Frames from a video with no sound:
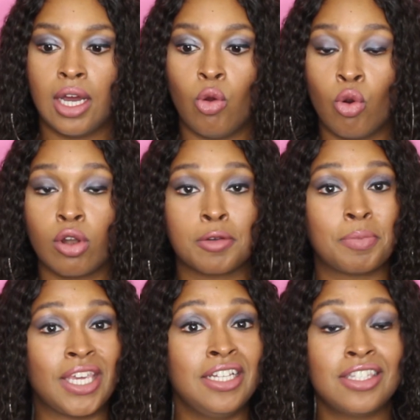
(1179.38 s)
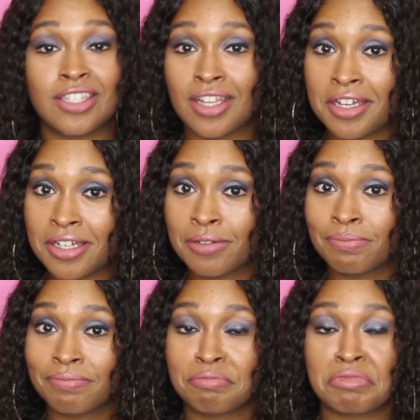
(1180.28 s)
Ordered pizza,
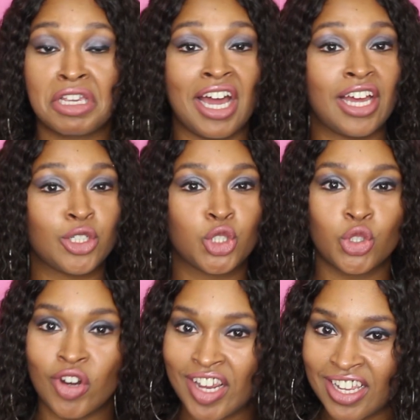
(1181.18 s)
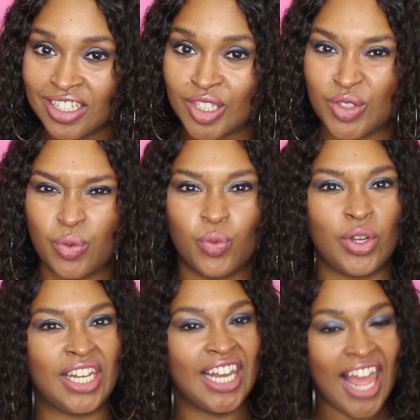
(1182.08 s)
got drinks, we
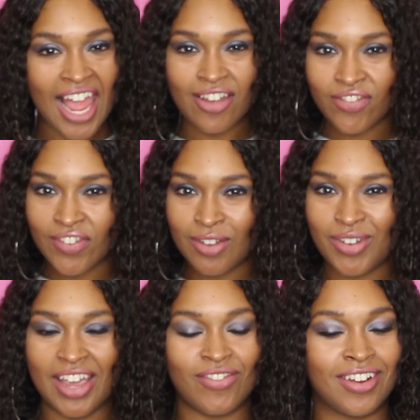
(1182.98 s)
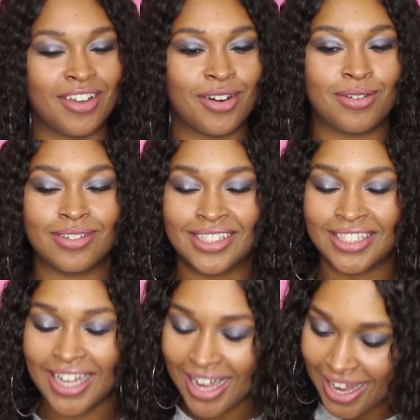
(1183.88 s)
laughing, we having a good old
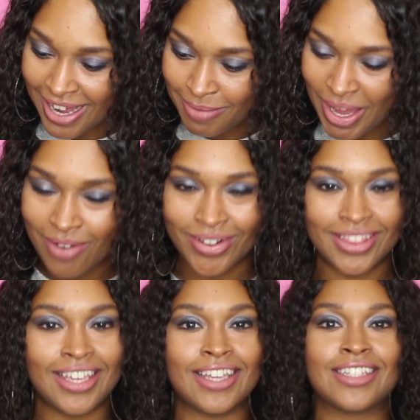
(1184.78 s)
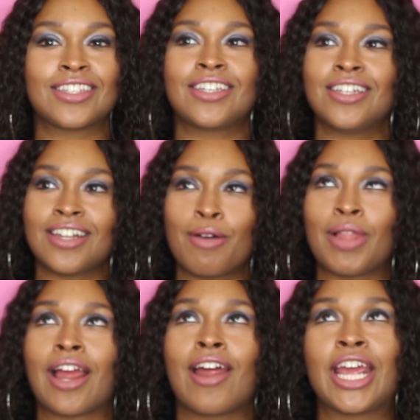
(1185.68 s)
time. Everything is good. I'm
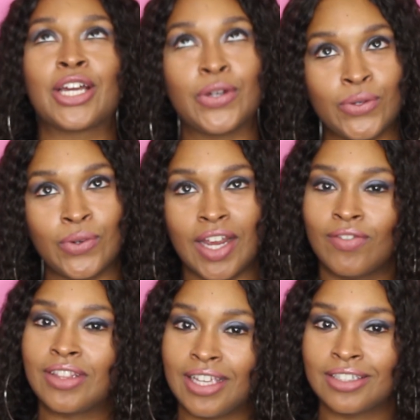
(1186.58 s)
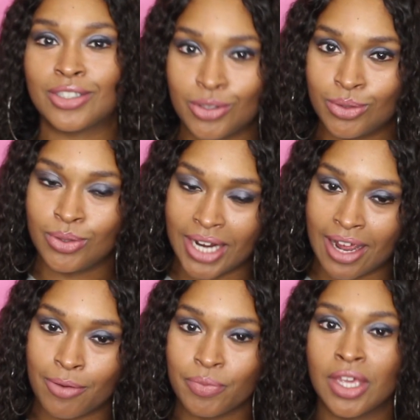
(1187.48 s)
like, all right, cool. Everything's cool
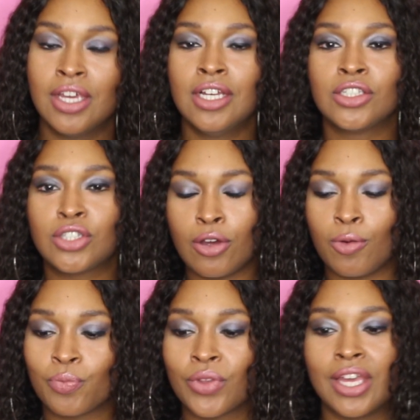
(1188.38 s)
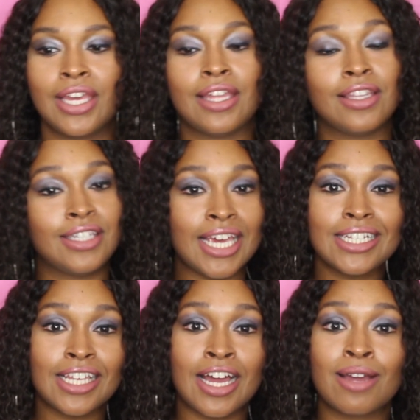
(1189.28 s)
now. So in the
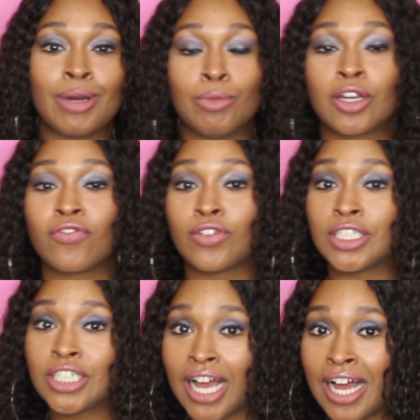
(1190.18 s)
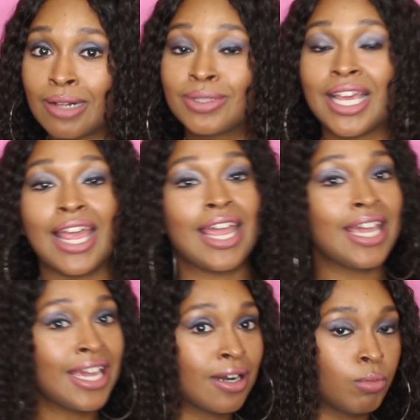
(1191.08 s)
daytime, I'm looking for jobs
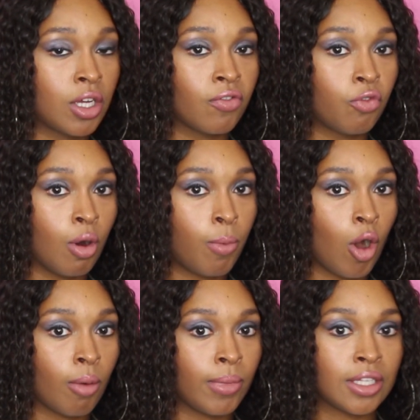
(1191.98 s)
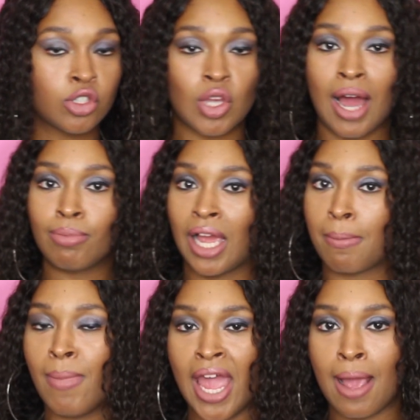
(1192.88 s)
and I'm looking for apartments. So I'm
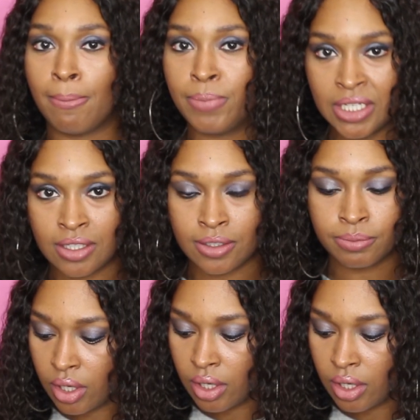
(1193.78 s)
like mad busy.